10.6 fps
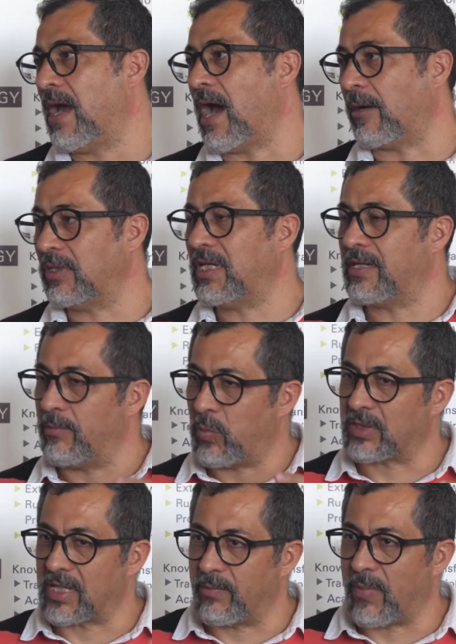Another
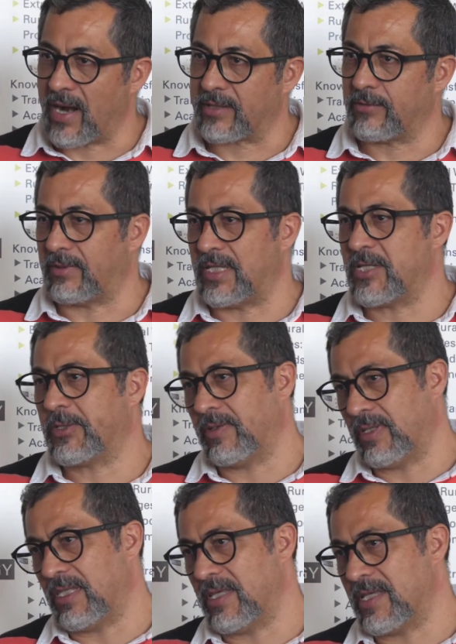important part of
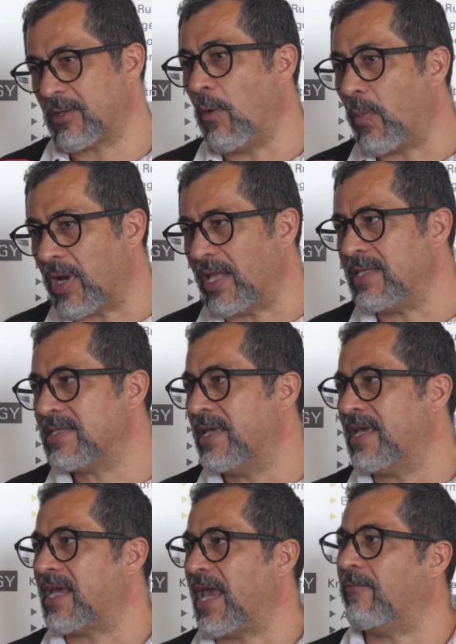these components
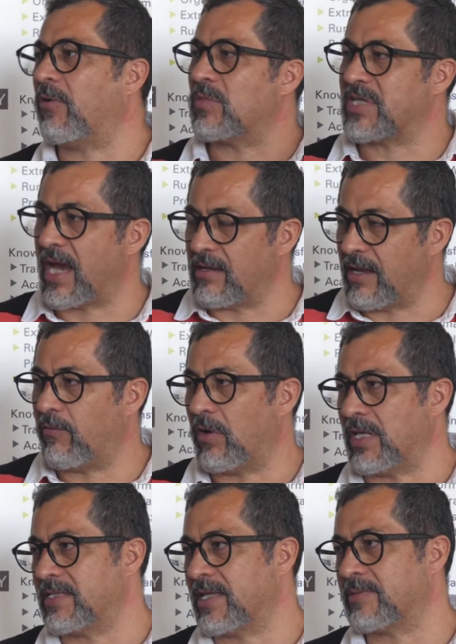came from China, for
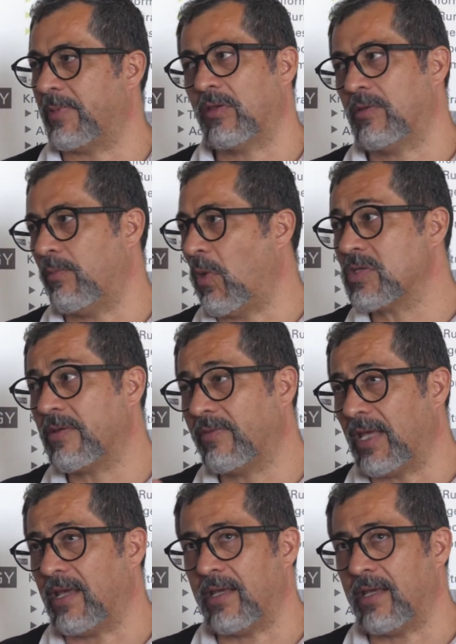instance. But most of